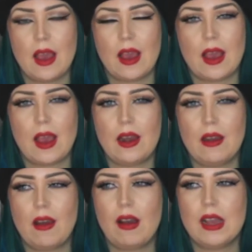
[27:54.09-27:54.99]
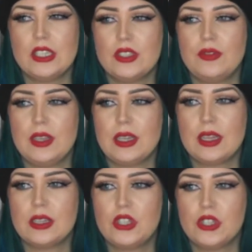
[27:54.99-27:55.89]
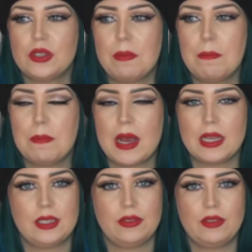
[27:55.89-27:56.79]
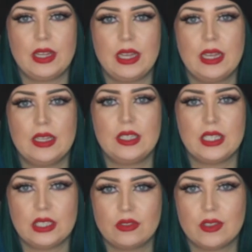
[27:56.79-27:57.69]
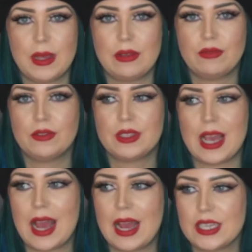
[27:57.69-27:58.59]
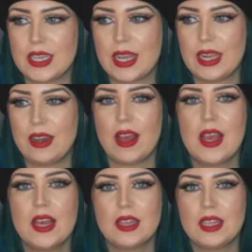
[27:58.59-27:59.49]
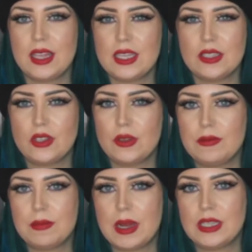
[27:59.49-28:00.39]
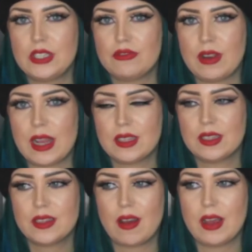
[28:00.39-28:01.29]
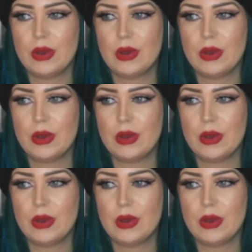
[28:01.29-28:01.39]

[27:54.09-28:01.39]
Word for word: And I just think that's just massively disrespectful to Ashlee, like, that these two have managed to reconcile